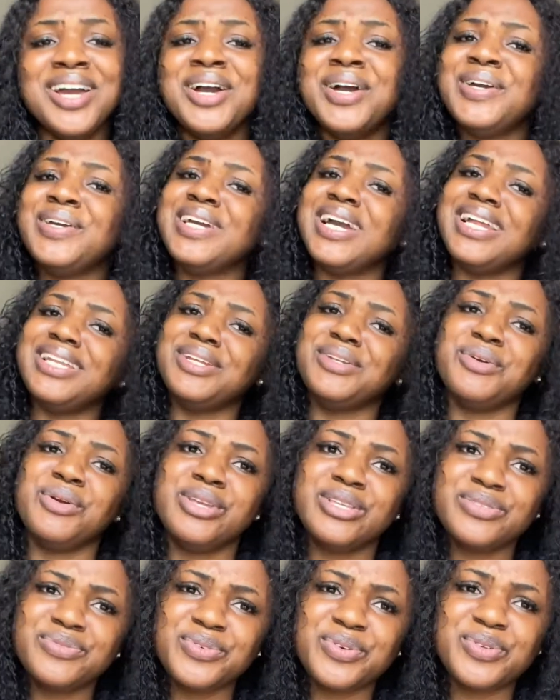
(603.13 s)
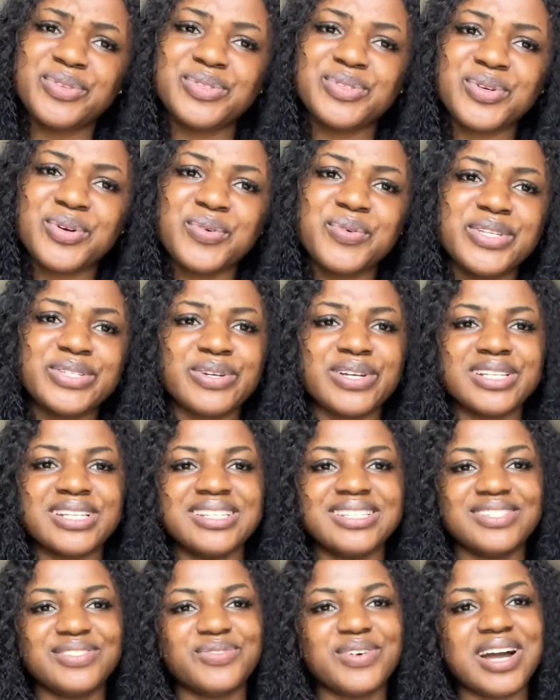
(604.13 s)
You already know his phone, so which one
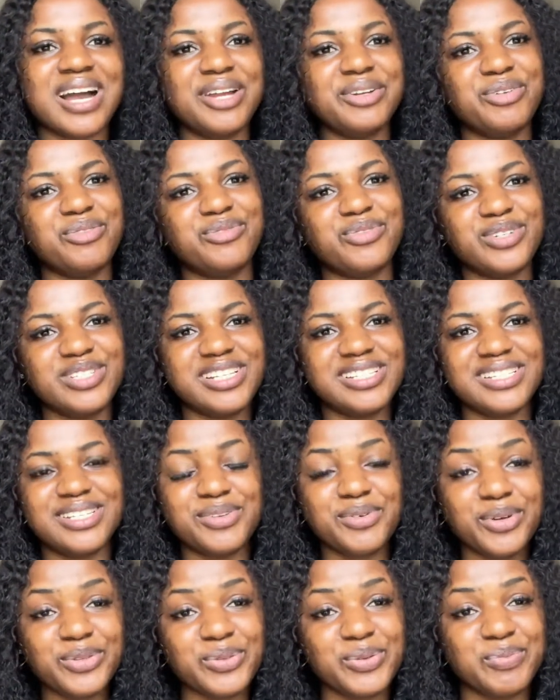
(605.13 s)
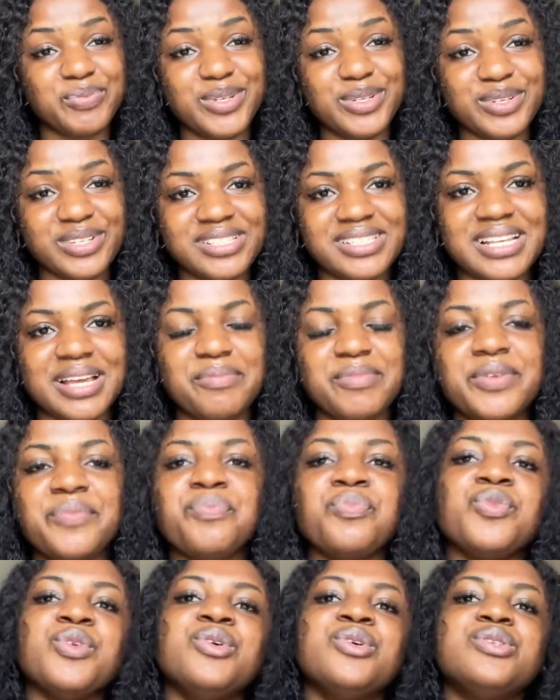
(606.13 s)
is, what kind of phone is it? You want to be lost Abby.
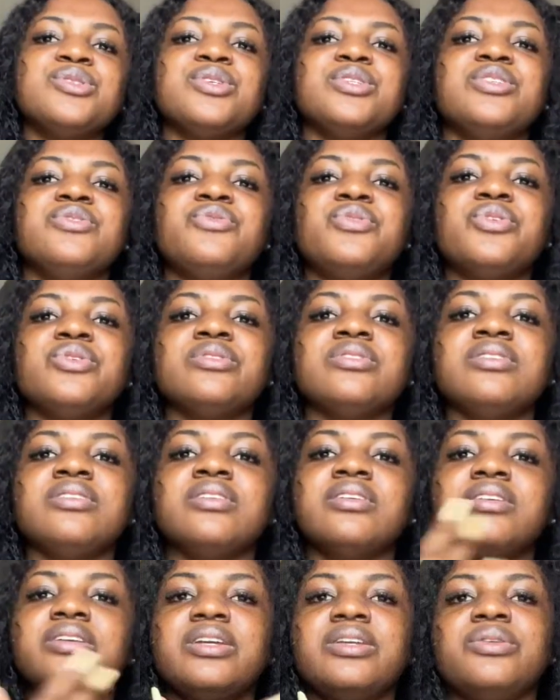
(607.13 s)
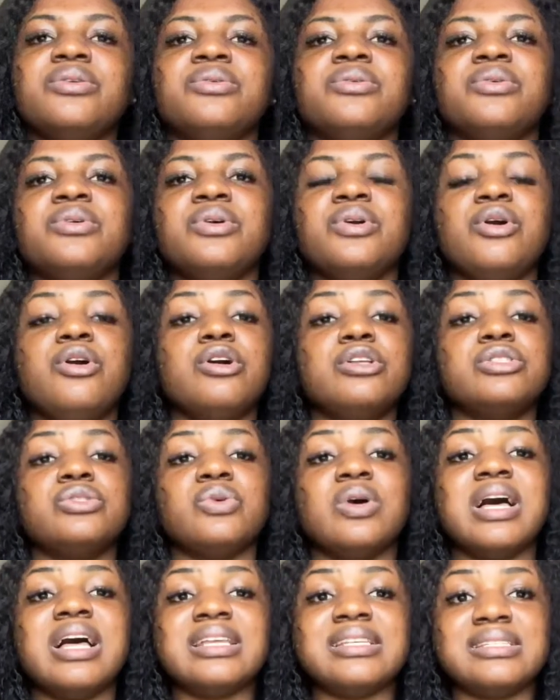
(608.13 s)
So the phone, you know, got to
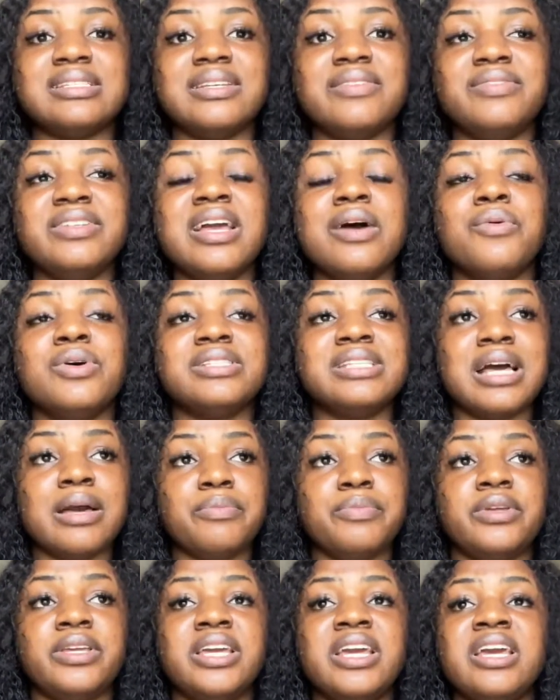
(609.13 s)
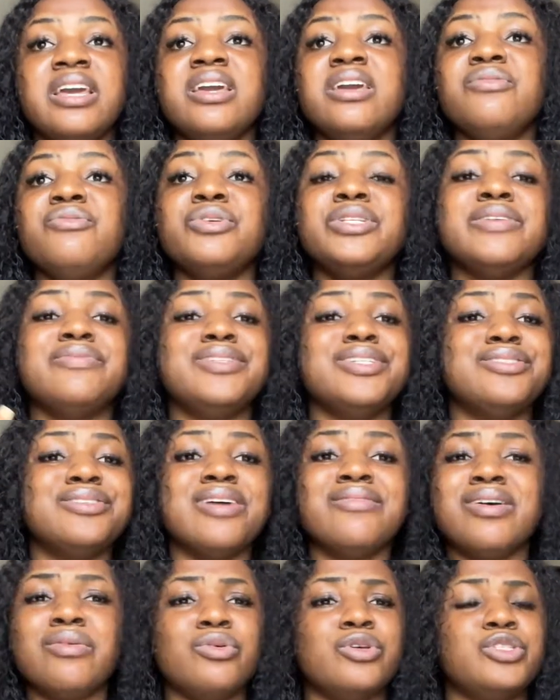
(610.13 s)
her safely. I was happy, even if the
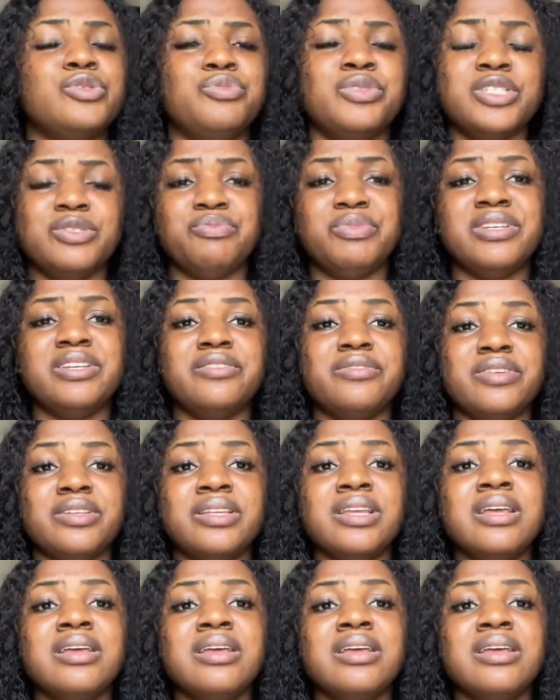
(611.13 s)
driver was misbehaving.